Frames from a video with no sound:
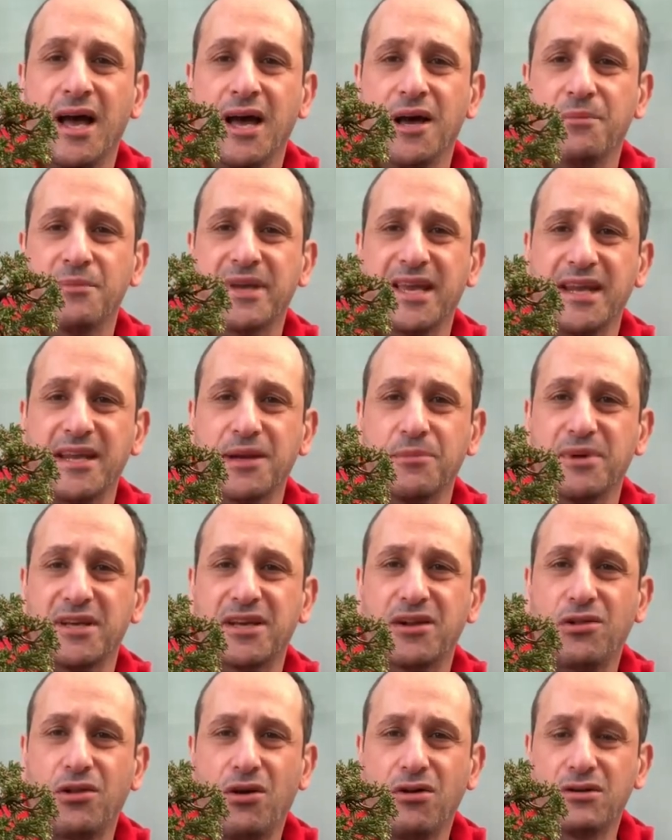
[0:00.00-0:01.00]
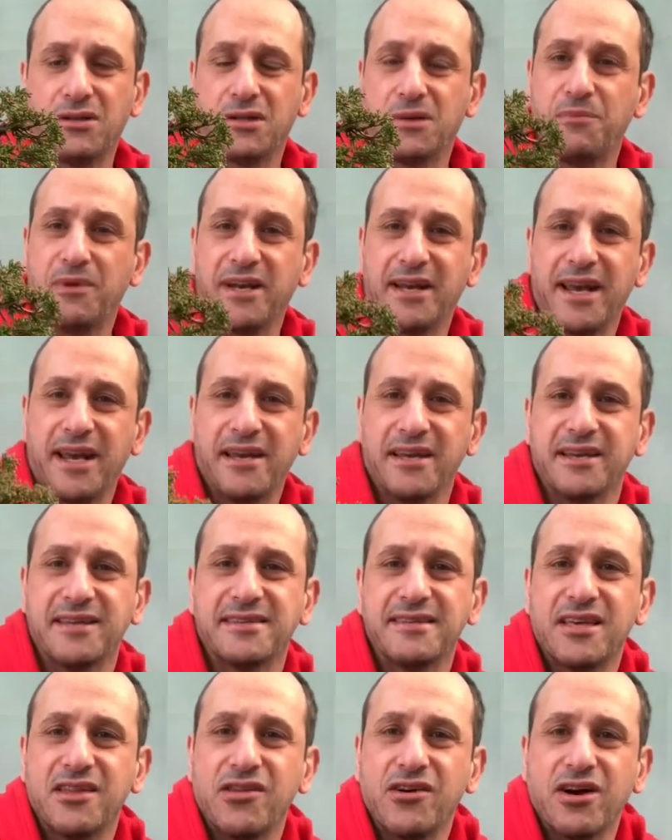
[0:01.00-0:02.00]
getting a bit clogged, but now you can
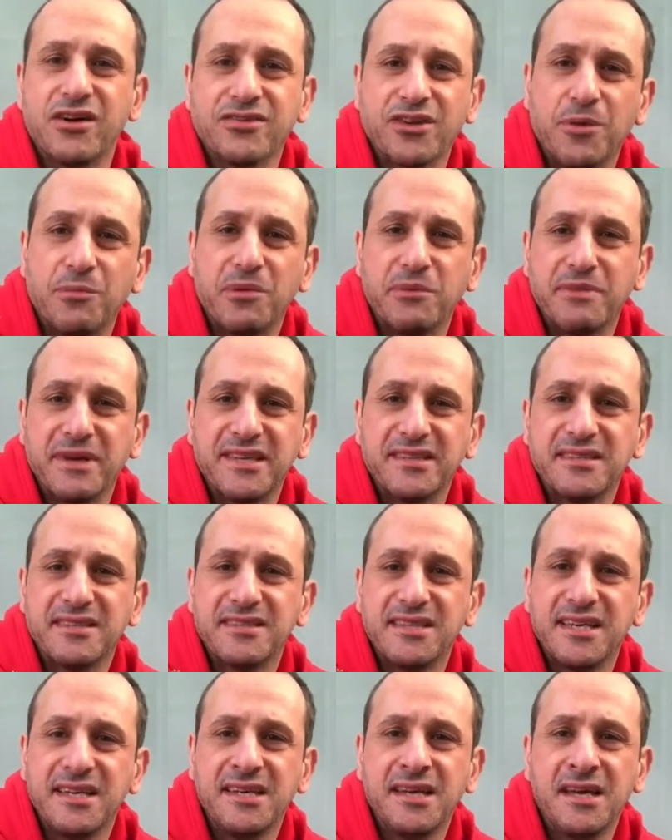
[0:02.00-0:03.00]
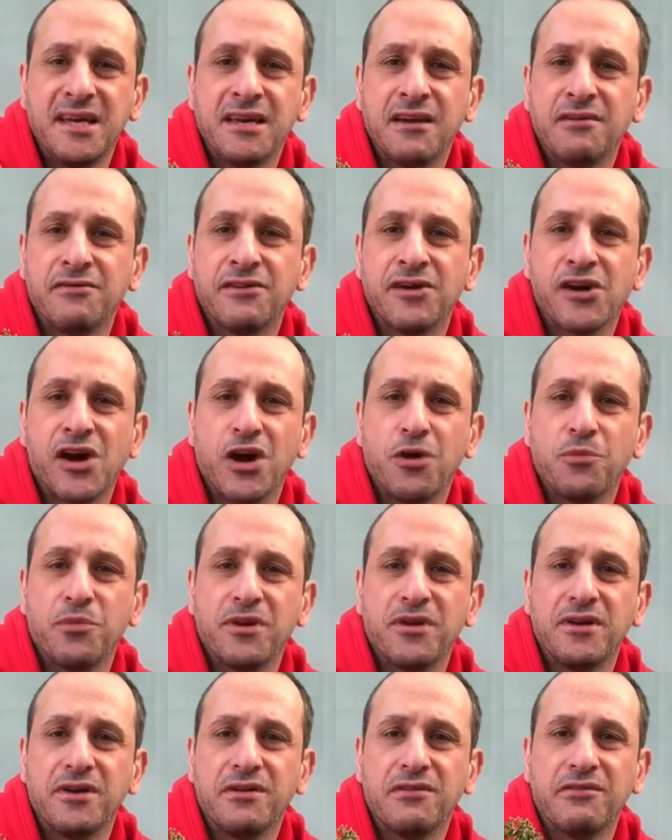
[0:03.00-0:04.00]
see the nice open mix it's in. Very
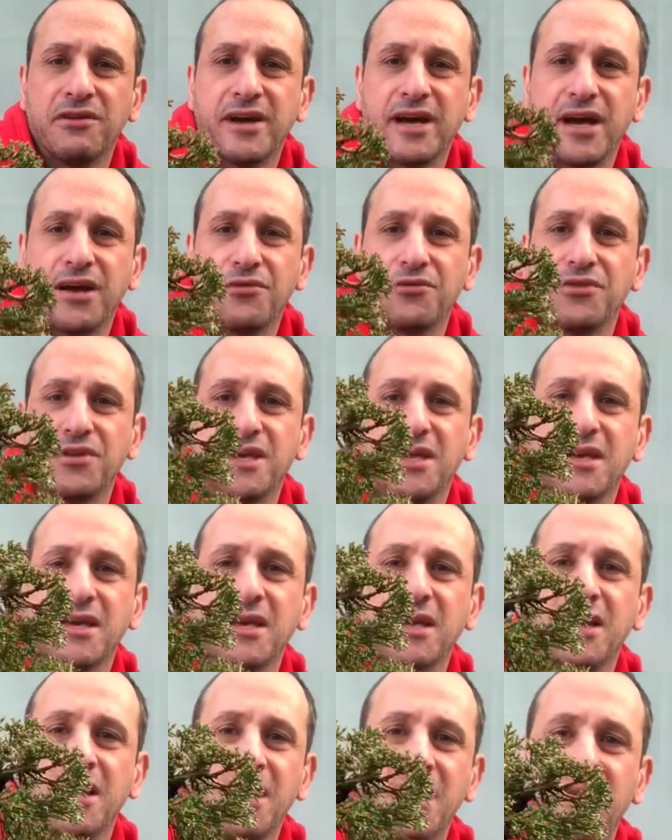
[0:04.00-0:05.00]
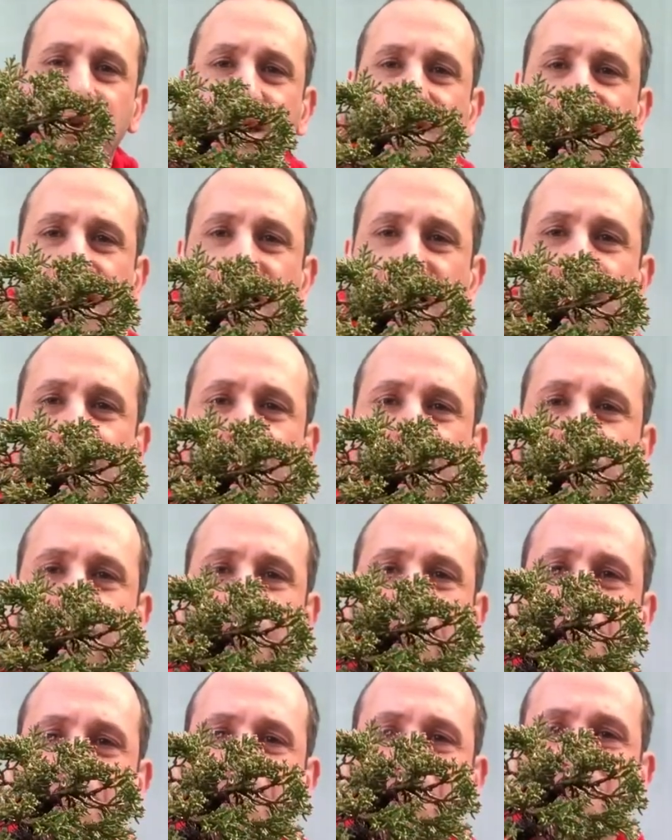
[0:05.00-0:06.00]
open, very healthy. There
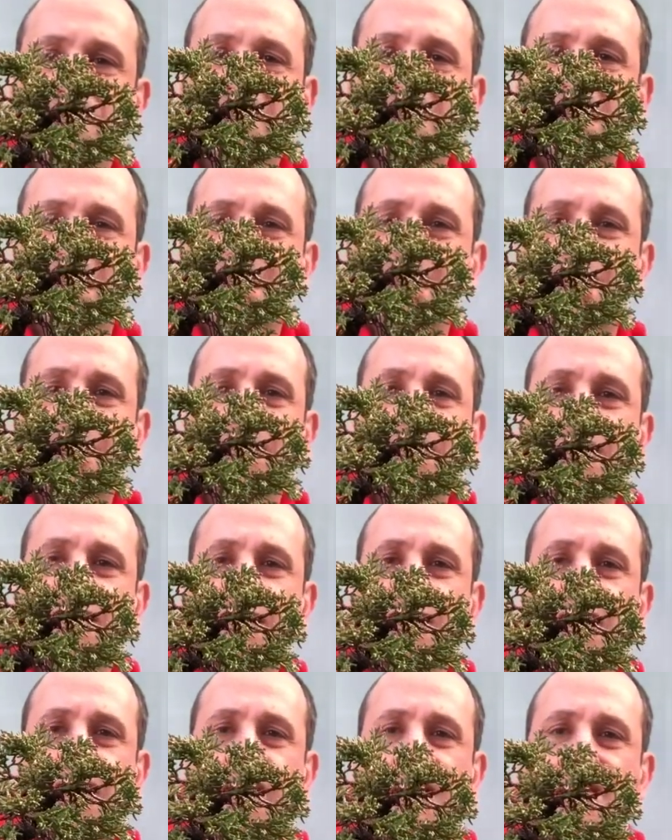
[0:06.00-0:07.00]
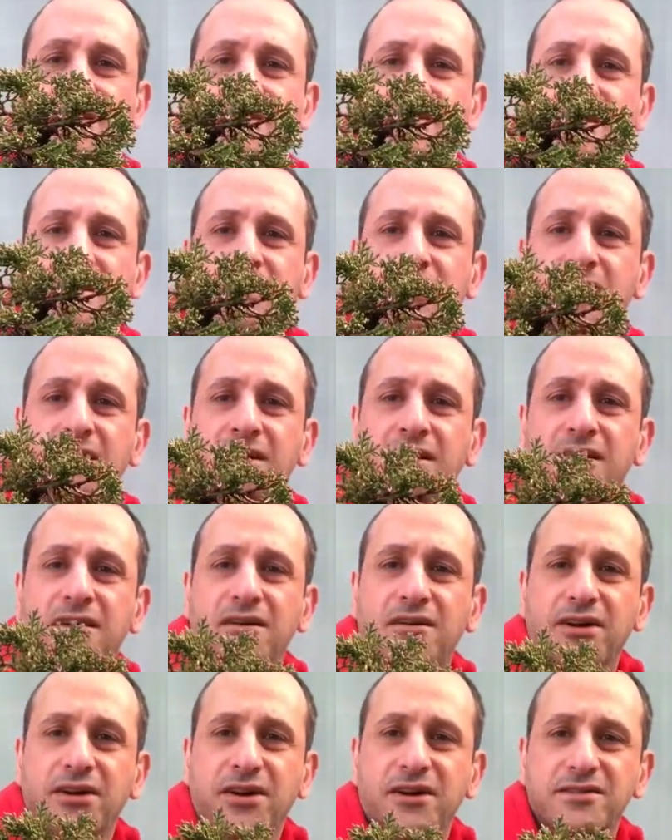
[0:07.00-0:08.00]
you go.
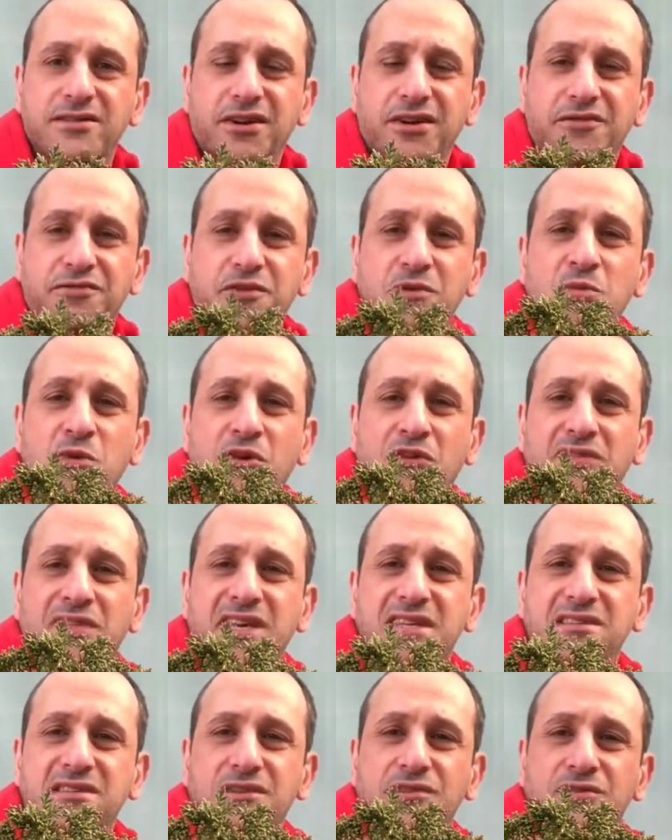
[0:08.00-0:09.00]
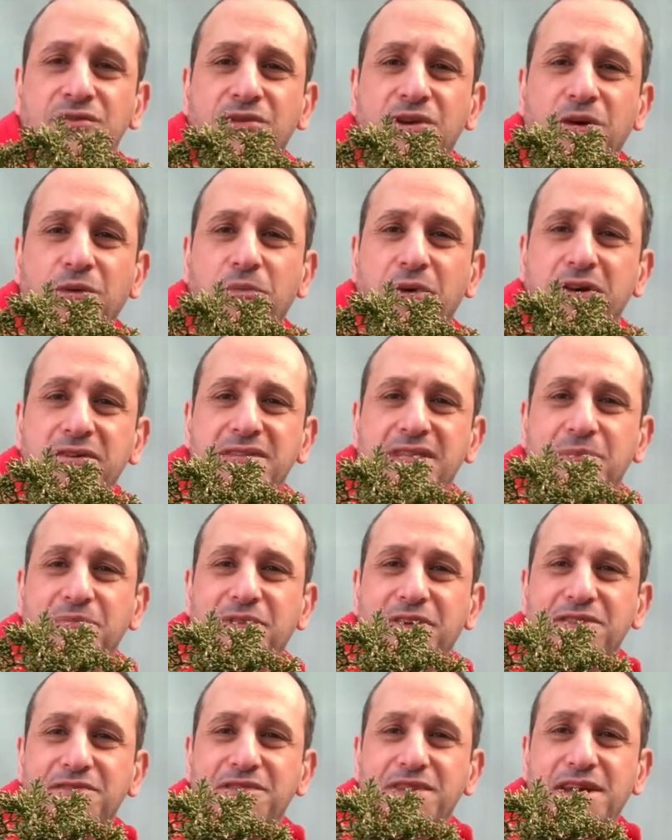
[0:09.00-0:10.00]
Alright guys, I've got a few more of these to do, and I'll post up
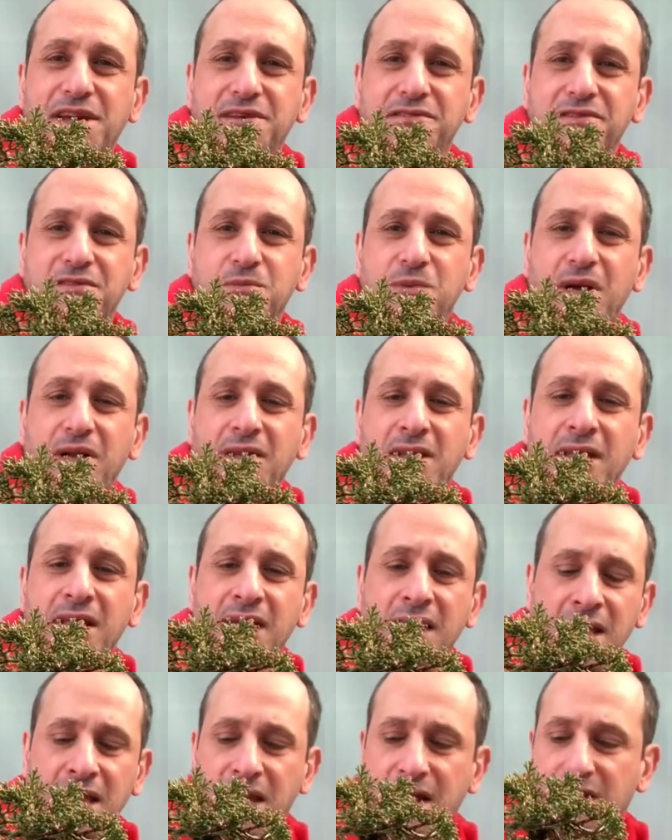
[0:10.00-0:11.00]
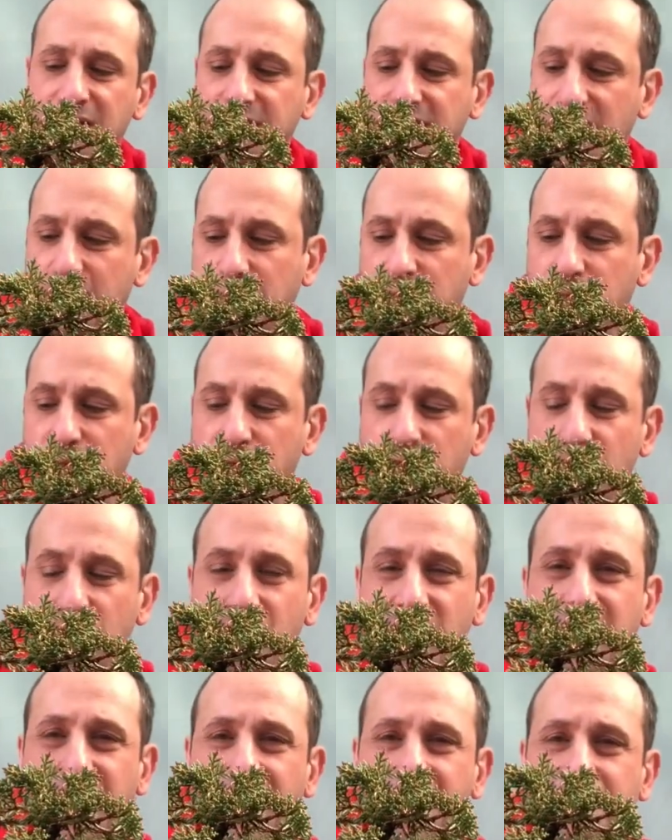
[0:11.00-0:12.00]
those videos as well. I've got a couple more
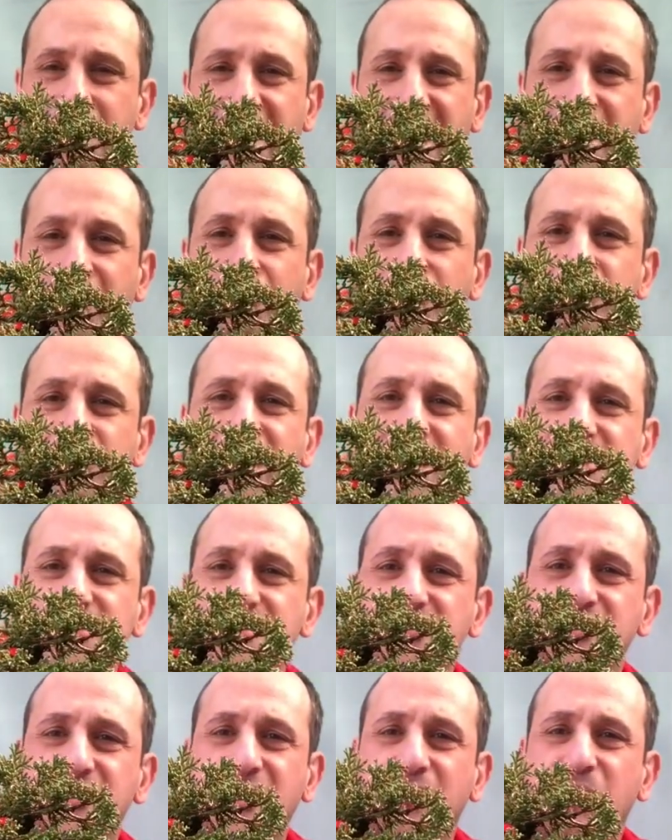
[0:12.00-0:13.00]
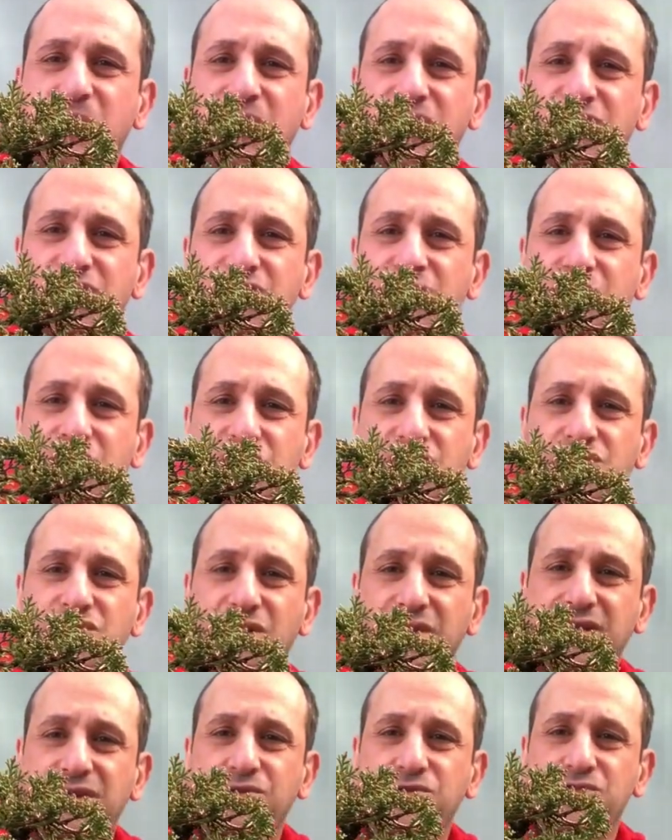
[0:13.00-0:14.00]
angle changes that I want to do
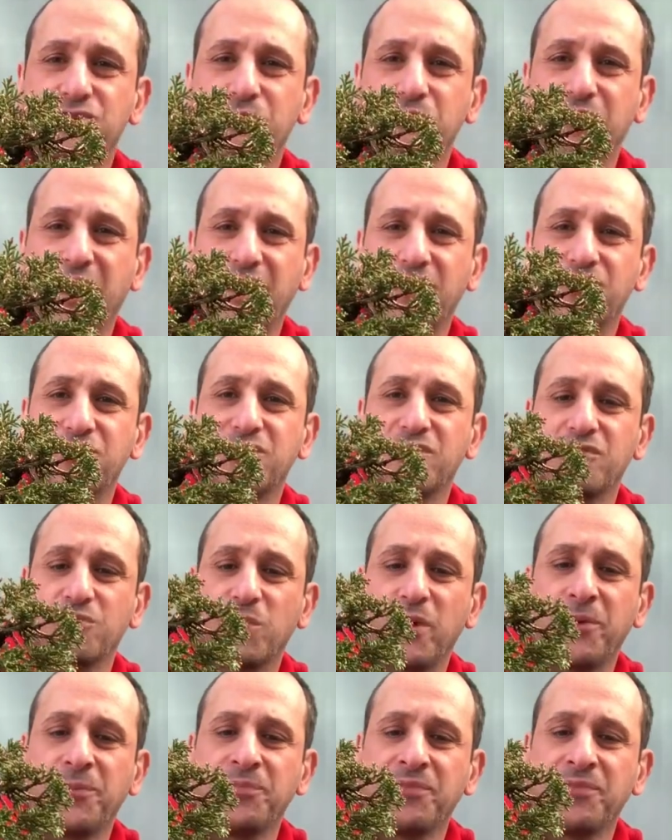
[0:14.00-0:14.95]
on little Shimpakus as well.